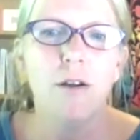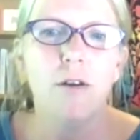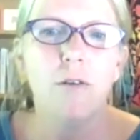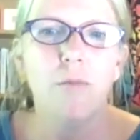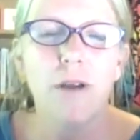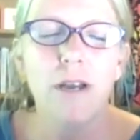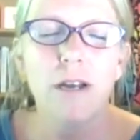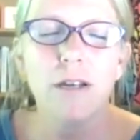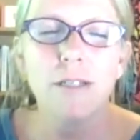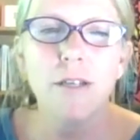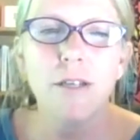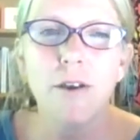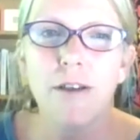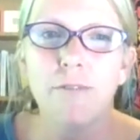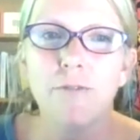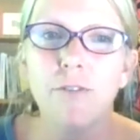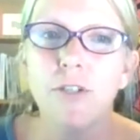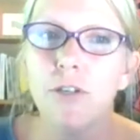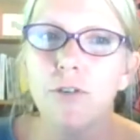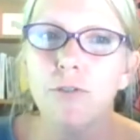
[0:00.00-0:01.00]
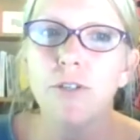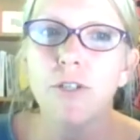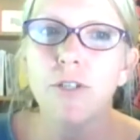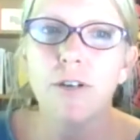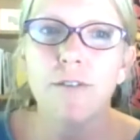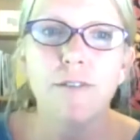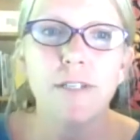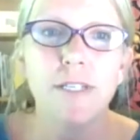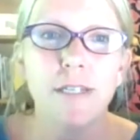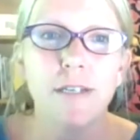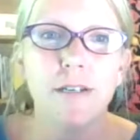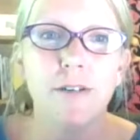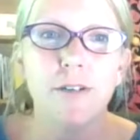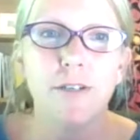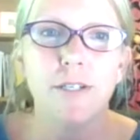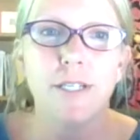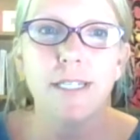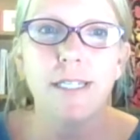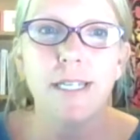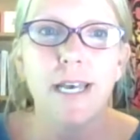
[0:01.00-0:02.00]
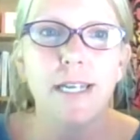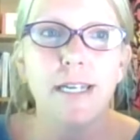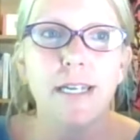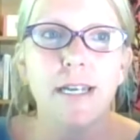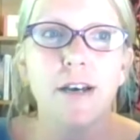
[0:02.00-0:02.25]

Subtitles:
We also have 2 service centers set